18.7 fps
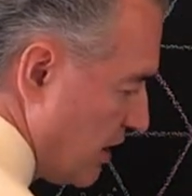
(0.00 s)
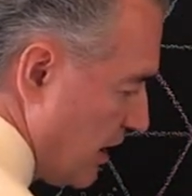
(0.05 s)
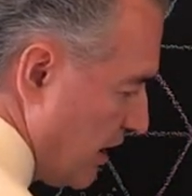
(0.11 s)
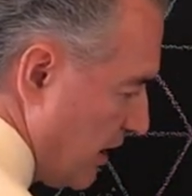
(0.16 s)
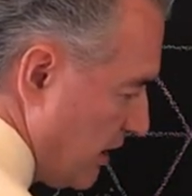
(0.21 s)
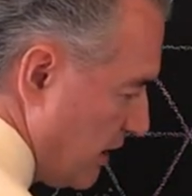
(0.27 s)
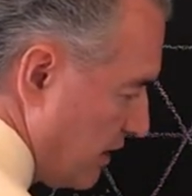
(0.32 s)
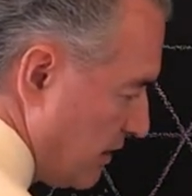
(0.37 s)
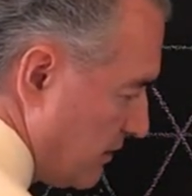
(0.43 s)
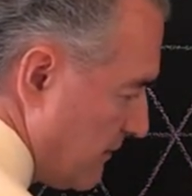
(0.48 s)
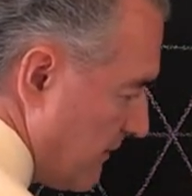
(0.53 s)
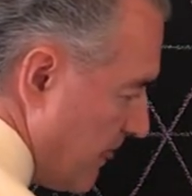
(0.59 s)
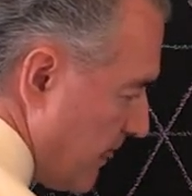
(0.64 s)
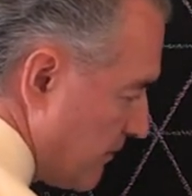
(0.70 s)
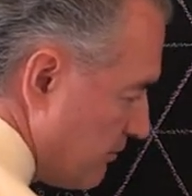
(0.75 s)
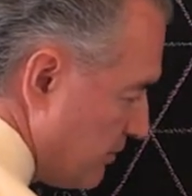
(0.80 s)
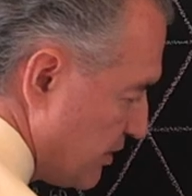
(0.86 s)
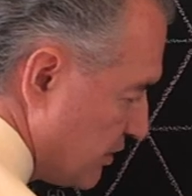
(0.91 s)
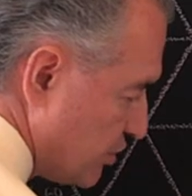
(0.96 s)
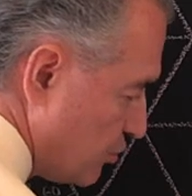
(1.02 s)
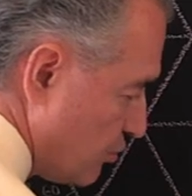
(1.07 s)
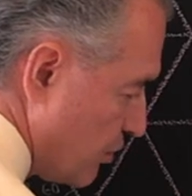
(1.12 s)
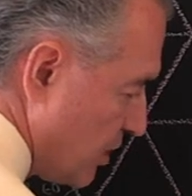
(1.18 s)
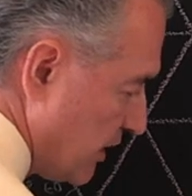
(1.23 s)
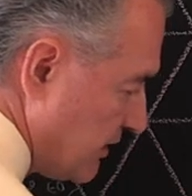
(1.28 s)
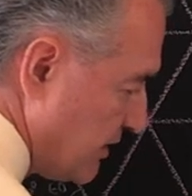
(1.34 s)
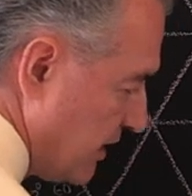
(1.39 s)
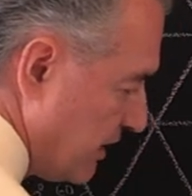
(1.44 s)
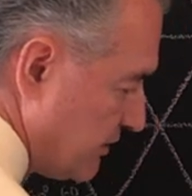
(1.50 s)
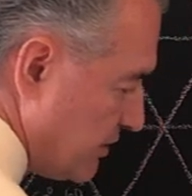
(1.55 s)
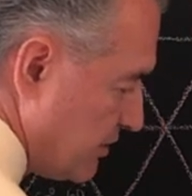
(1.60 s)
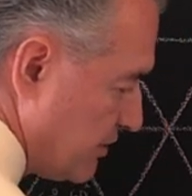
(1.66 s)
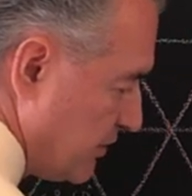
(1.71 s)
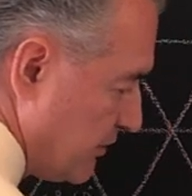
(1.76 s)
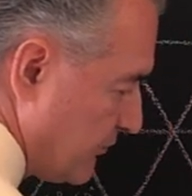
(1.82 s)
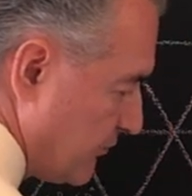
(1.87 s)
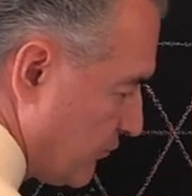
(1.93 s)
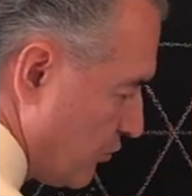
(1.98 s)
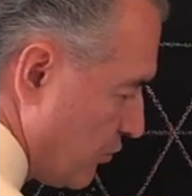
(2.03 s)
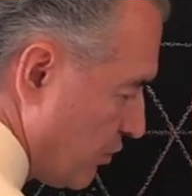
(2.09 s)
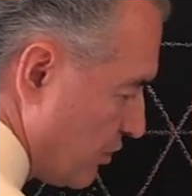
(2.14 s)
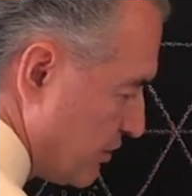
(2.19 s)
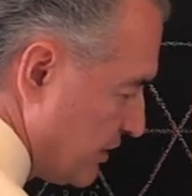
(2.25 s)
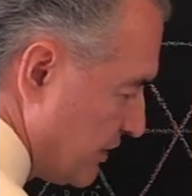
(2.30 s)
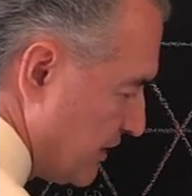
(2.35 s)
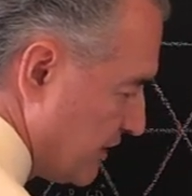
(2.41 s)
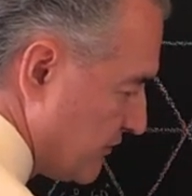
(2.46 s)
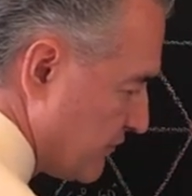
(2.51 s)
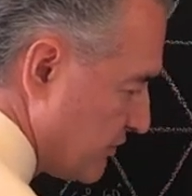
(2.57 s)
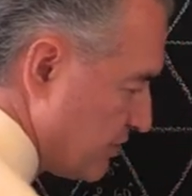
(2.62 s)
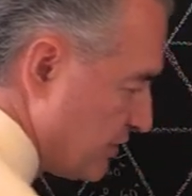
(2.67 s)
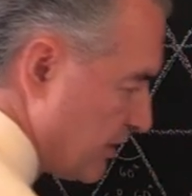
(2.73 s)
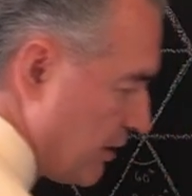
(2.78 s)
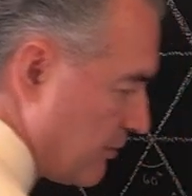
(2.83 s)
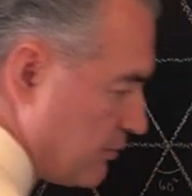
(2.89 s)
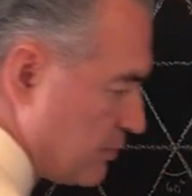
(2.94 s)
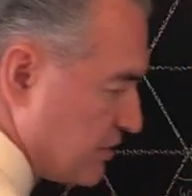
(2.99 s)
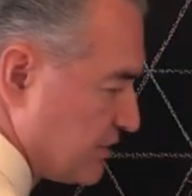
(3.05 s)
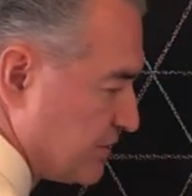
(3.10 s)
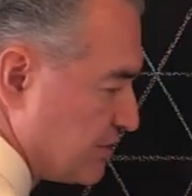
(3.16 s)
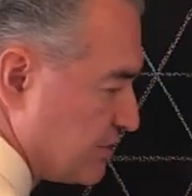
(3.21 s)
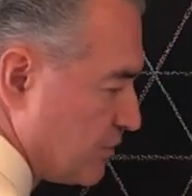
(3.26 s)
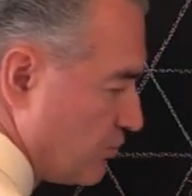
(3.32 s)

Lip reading: a Bezout identity for the given numbers